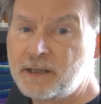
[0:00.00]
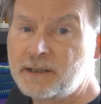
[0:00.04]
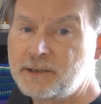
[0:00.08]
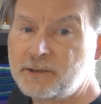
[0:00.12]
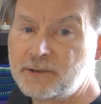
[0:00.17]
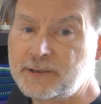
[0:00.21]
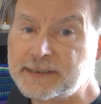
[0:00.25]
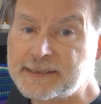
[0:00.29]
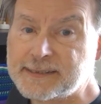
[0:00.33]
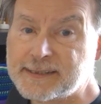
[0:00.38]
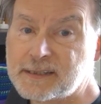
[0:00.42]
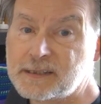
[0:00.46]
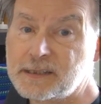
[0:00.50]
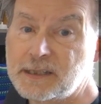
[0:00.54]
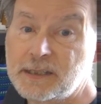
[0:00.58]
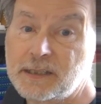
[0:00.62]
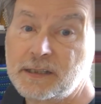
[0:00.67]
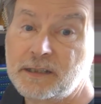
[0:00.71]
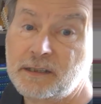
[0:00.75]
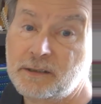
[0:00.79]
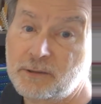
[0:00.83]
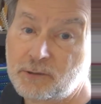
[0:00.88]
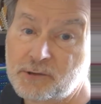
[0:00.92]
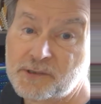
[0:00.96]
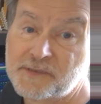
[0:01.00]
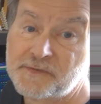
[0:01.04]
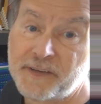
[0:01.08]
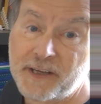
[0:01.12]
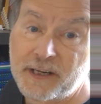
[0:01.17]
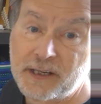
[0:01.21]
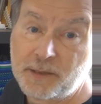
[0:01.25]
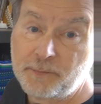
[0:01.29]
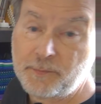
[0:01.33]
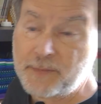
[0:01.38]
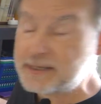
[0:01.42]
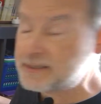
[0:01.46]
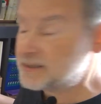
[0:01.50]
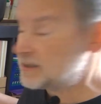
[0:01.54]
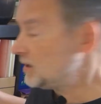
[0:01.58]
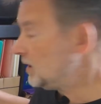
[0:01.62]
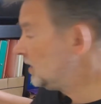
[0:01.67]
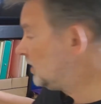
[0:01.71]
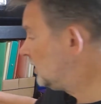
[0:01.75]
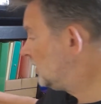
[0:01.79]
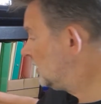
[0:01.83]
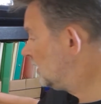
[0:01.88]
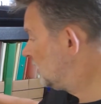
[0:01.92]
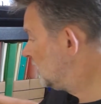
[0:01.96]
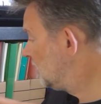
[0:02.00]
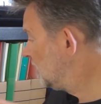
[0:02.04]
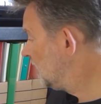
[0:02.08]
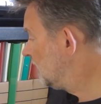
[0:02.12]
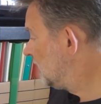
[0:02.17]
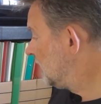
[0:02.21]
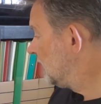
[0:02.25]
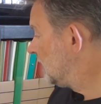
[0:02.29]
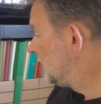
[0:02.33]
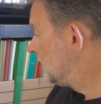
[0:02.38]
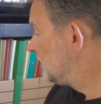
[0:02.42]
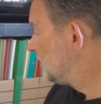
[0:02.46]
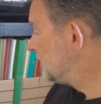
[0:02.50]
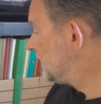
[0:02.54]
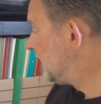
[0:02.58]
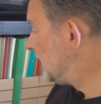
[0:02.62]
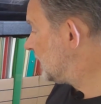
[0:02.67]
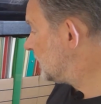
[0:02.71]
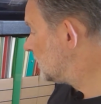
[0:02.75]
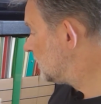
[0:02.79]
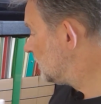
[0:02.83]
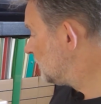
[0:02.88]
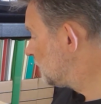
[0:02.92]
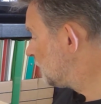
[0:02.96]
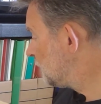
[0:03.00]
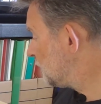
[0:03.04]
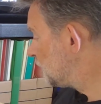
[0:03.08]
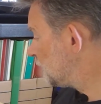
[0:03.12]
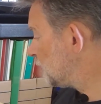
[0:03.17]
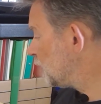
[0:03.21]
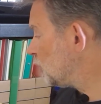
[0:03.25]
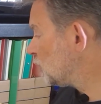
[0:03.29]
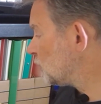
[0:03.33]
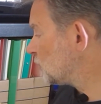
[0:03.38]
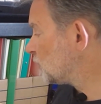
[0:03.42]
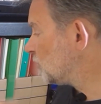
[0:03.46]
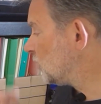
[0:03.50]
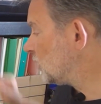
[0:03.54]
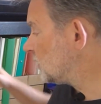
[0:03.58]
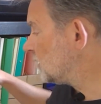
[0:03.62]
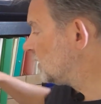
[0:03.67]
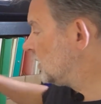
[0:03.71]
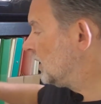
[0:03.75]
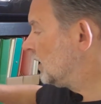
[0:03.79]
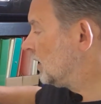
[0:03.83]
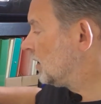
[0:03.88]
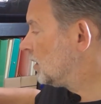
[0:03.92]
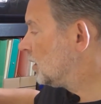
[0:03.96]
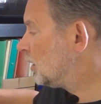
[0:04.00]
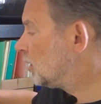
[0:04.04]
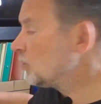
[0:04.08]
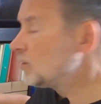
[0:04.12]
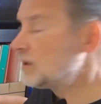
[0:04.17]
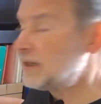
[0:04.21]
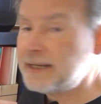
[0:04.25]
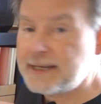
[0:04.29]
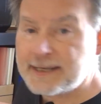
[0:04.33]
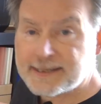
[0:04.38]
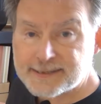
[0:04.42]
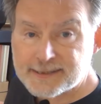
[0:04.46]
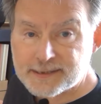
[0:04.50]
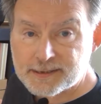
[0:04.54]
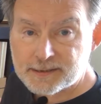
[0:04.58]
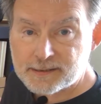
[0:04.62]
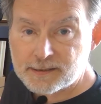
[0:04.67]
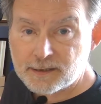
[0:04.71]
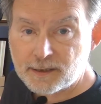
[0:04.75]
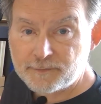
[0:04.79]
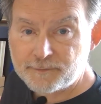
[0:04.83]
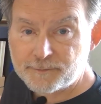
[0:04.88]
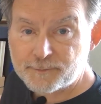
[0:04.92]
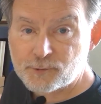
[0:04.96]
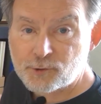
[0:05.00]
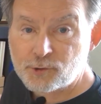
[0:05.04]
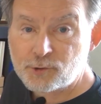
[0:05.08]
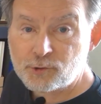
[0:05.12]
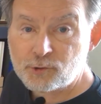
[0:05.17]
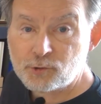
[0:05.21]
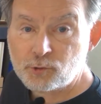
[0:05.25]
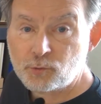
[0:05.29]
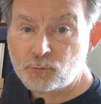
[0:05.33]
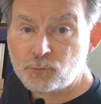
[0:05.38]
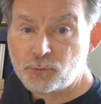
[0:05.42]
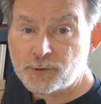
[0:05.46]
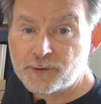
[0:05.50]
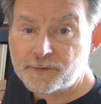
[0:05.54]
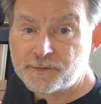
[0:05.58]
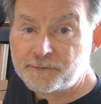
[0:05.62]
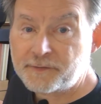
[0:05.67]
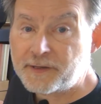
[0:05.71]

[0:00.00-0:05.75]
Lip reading: you can see it looks fairly messy. Then the third one only has stuff to do with